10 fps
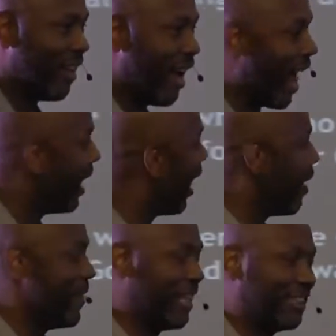I
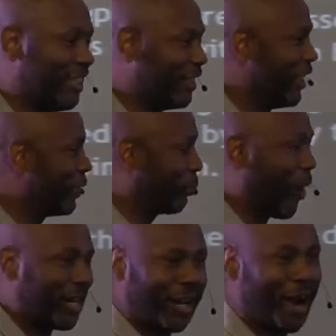love listening to his
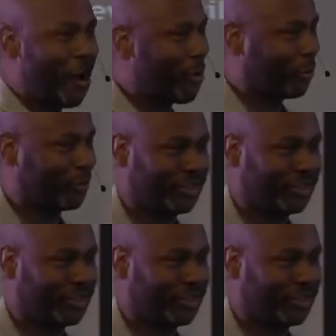prank calls.